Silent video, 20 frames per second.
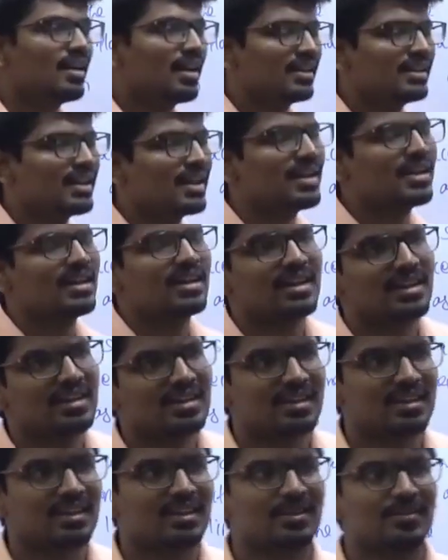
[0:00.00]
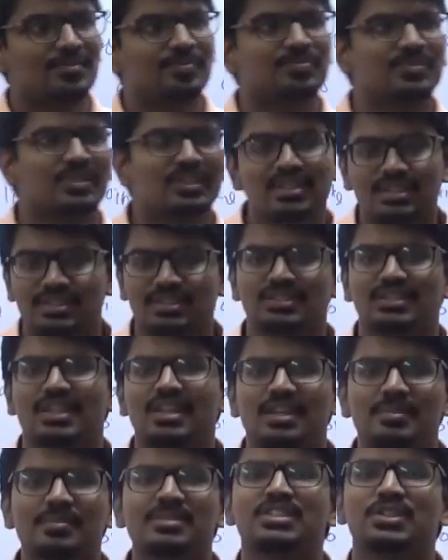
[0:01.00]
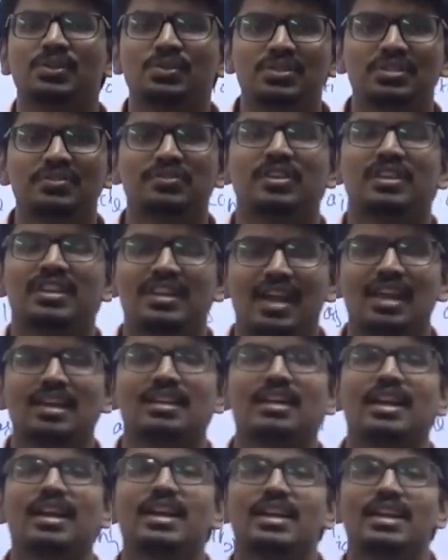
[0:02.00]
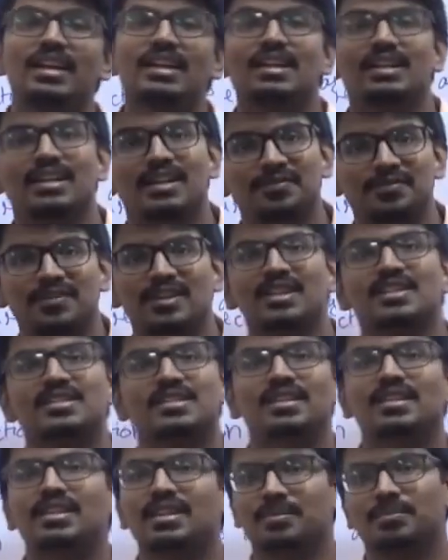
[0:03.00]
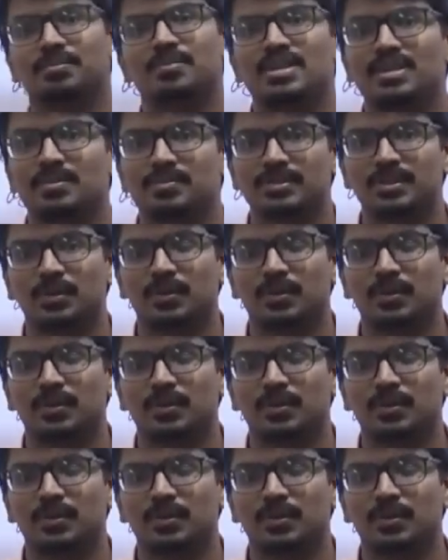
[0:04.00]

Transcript: They are this theorem is used for calculating deflection and beams.